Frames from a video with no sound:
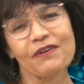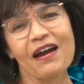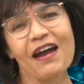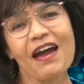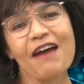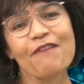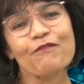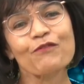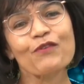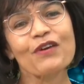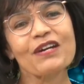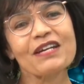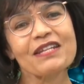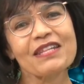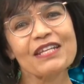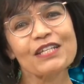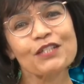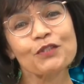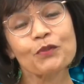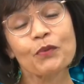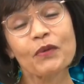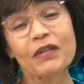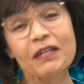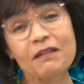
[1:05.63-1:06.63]
I have greater than
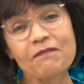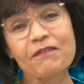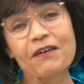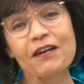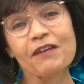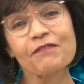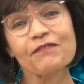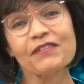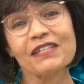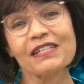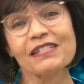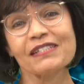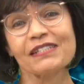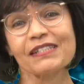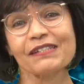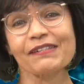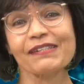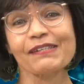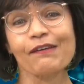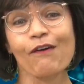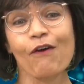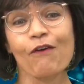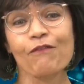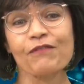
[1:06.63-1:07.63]
25 years
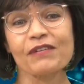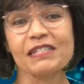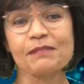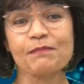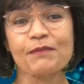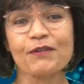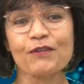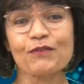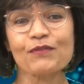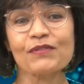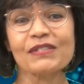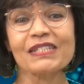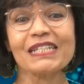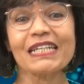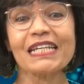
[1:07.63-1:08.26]
of experience